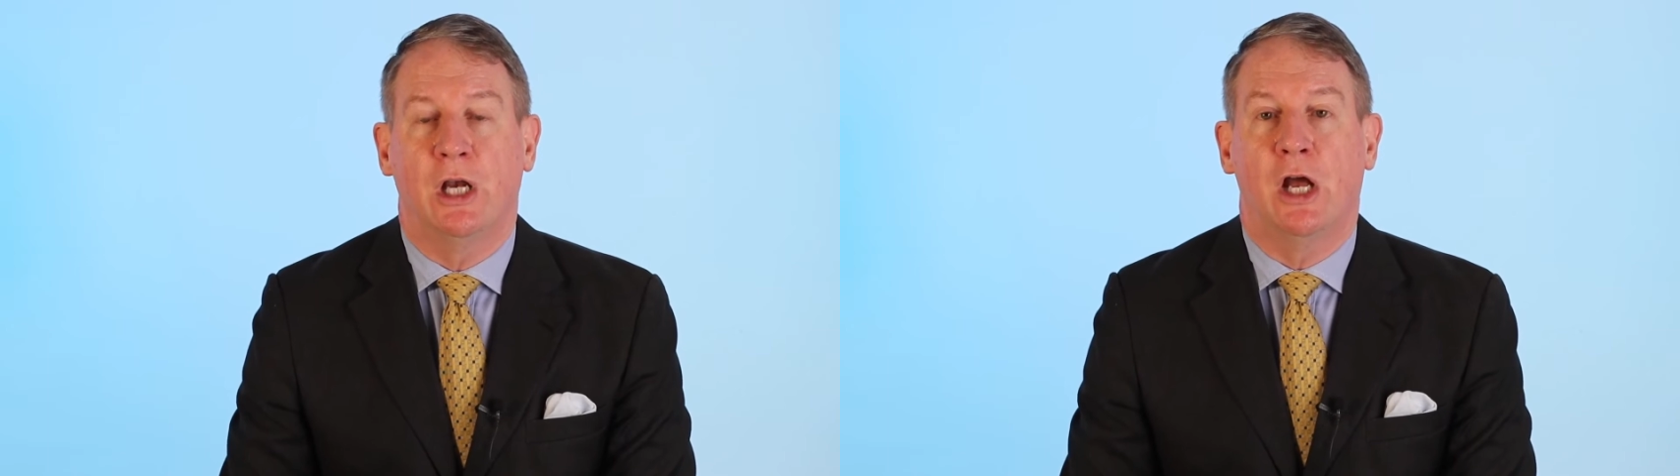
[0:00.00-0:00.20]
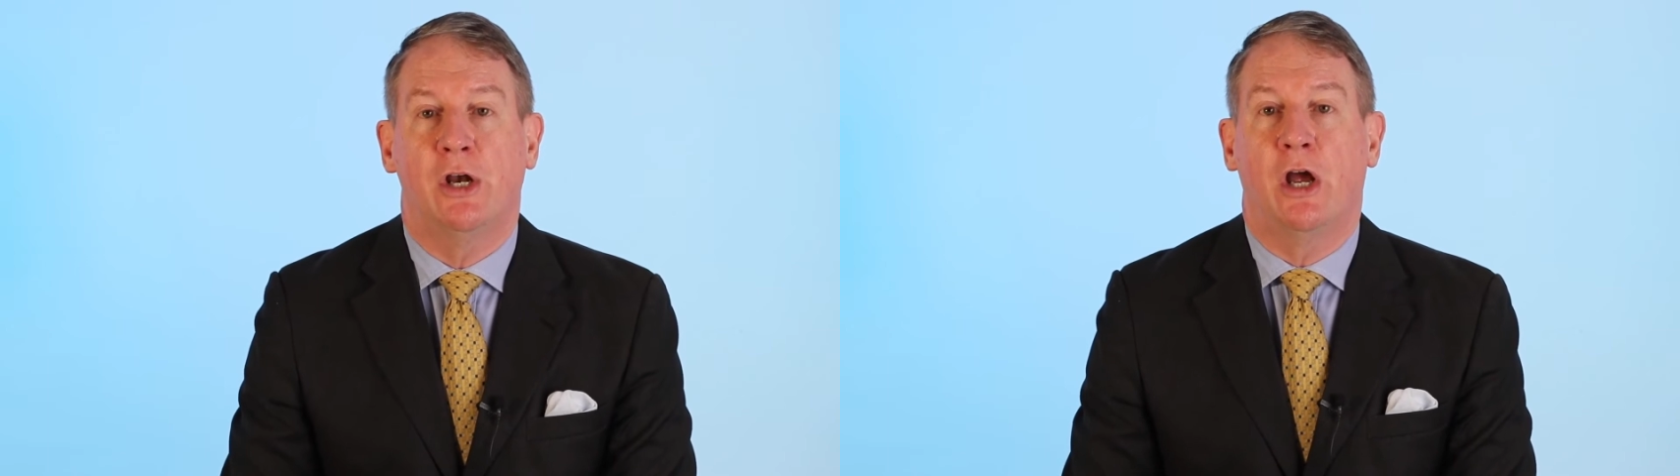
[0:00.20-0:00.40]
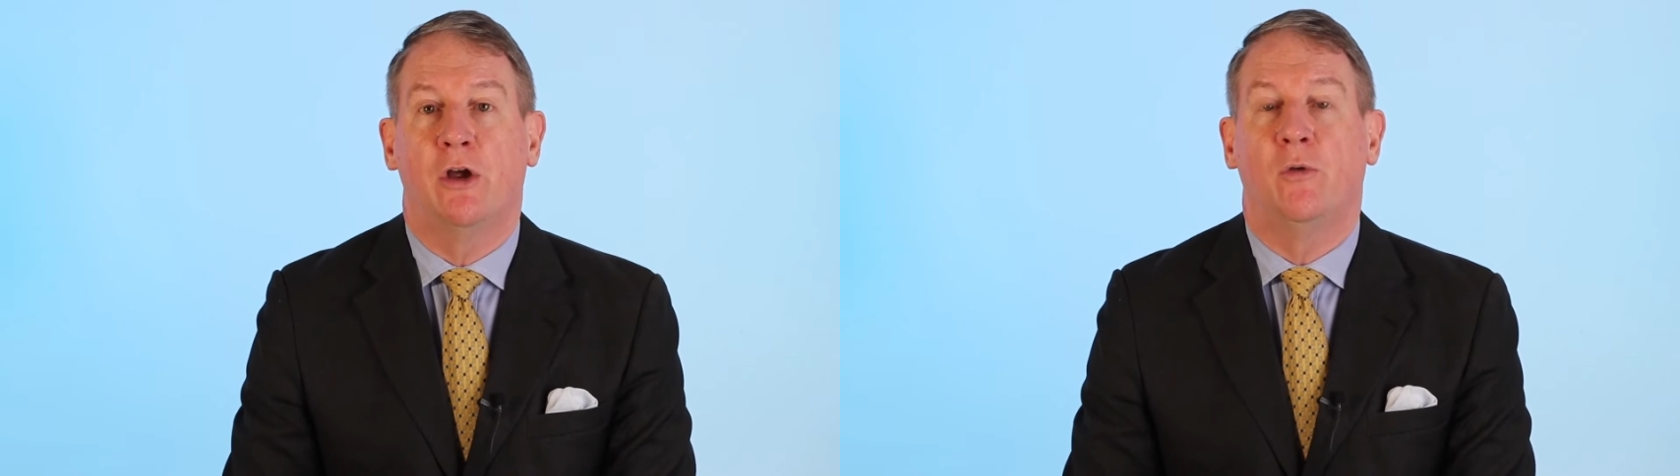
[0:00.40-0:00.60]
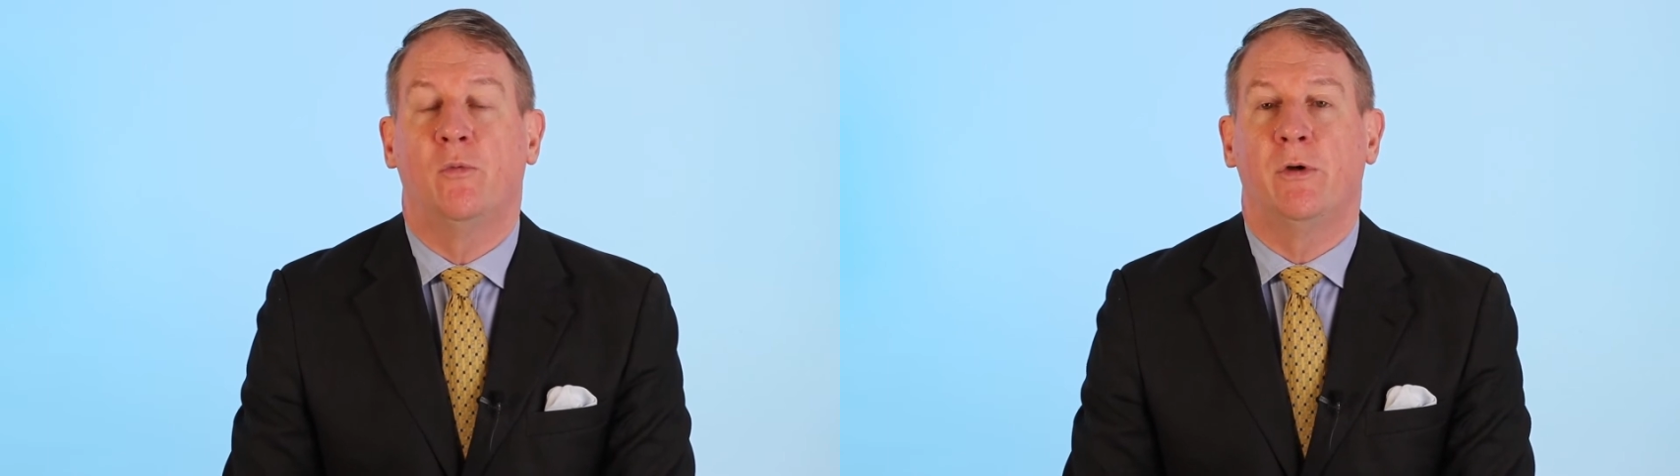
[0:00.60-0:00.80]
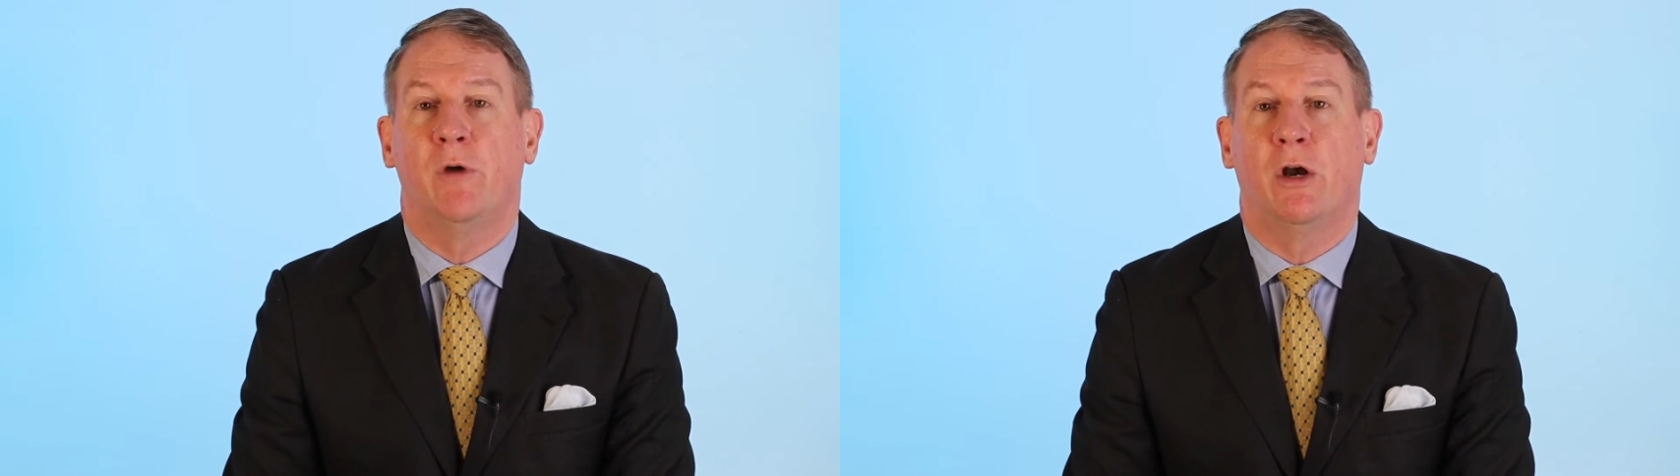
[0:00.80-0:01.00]
No,
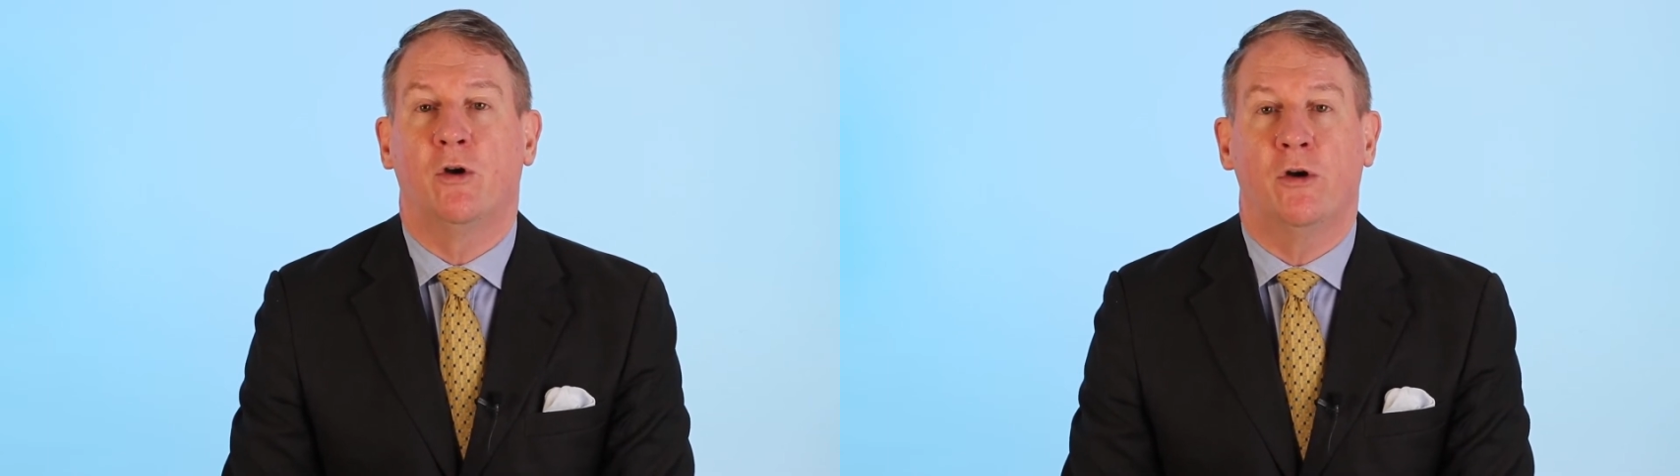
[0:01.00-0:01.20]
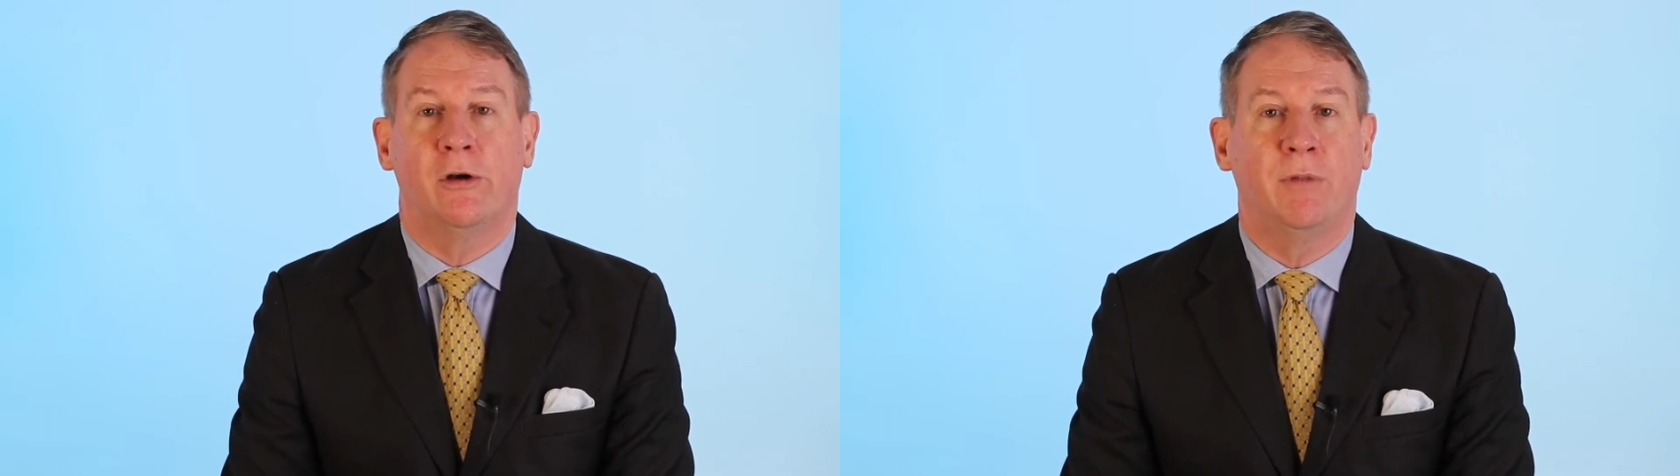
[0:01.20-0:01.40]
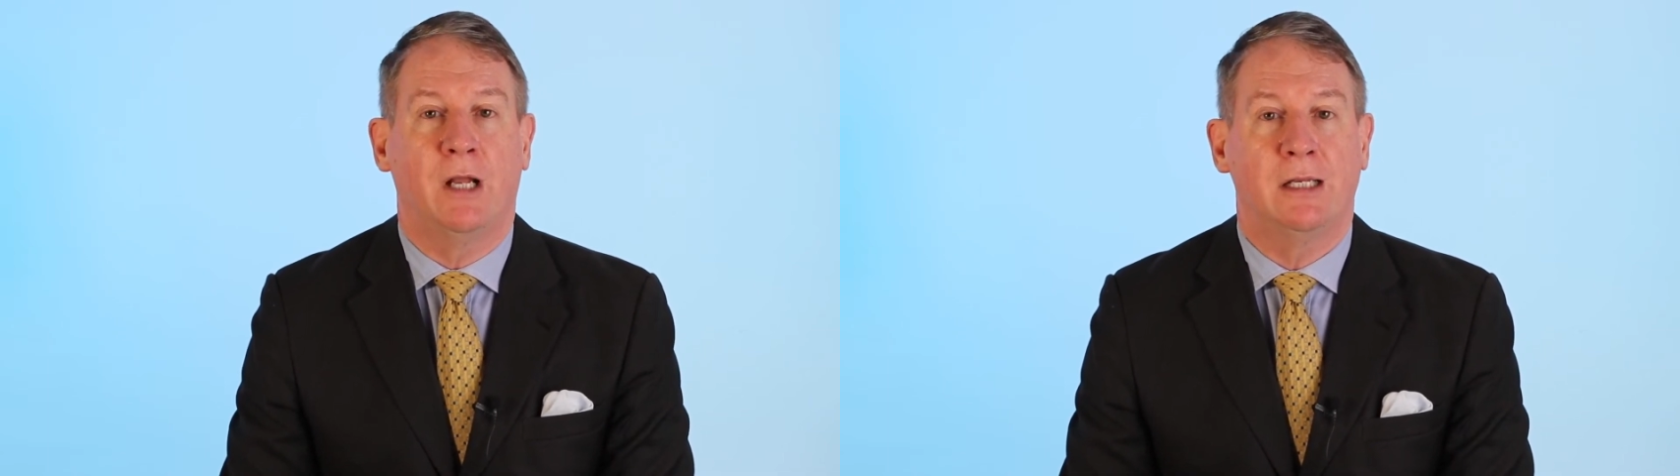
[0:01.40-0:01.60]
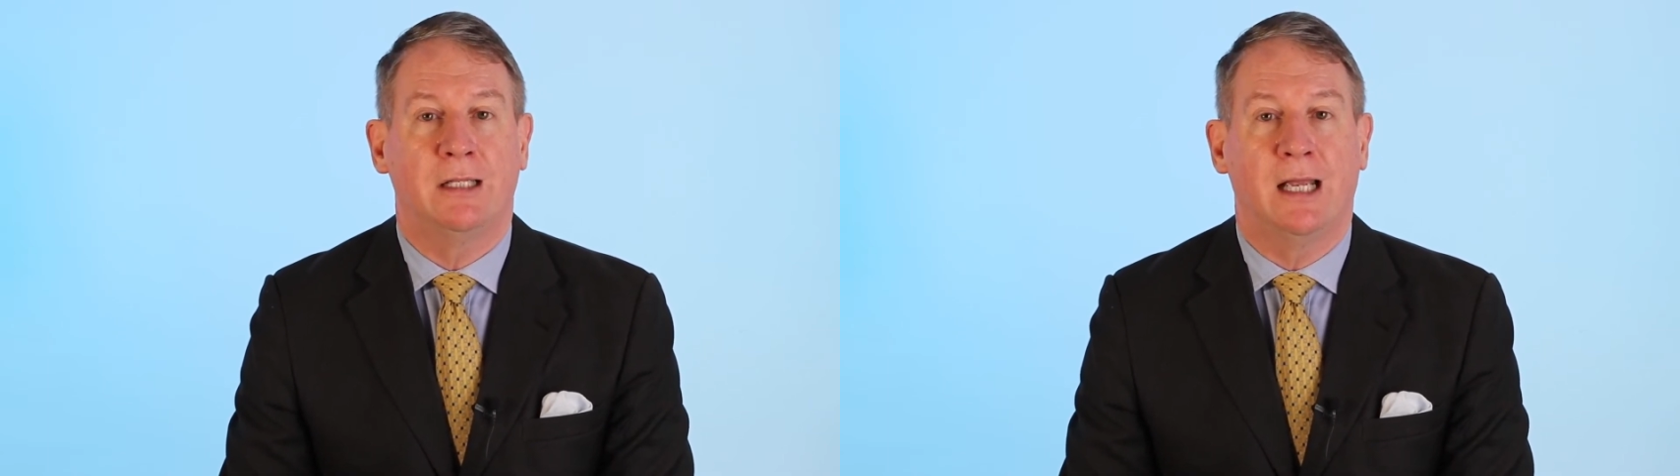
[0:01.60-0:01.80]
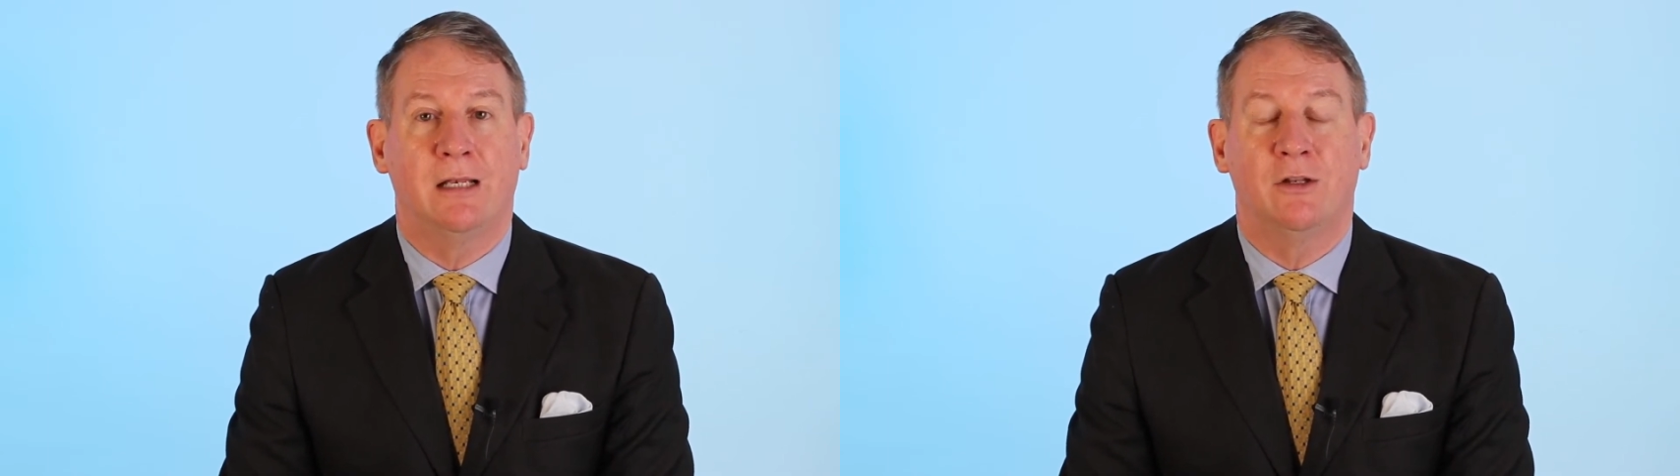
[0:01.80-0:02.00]
we won't contemplate
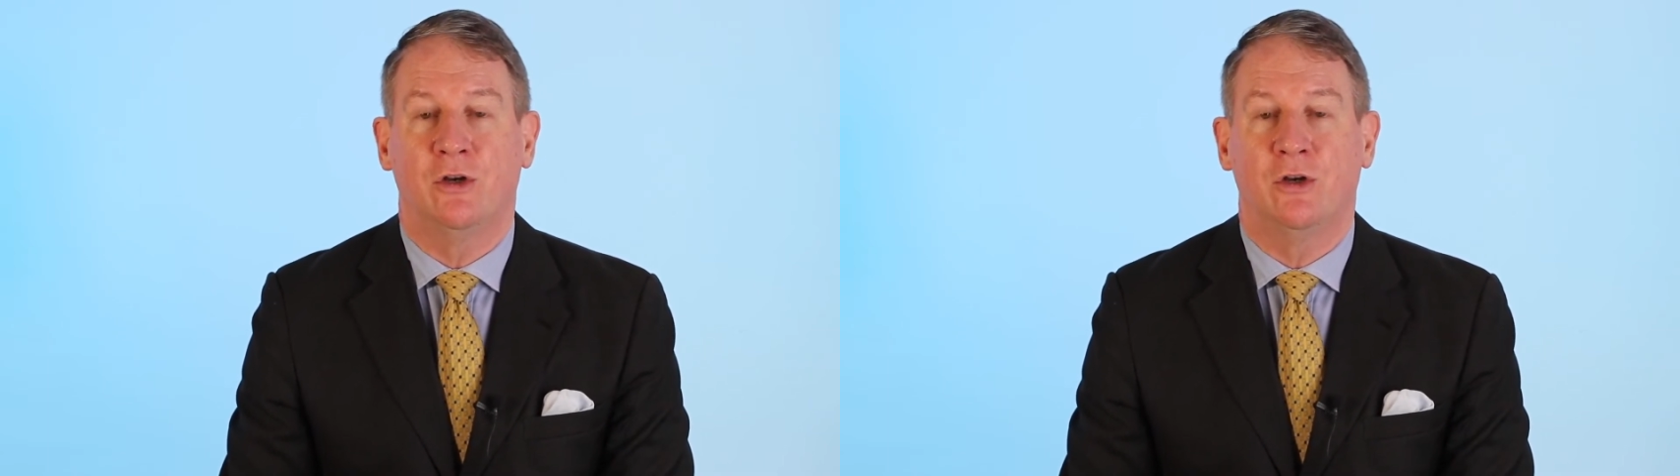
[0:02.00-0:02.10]
that.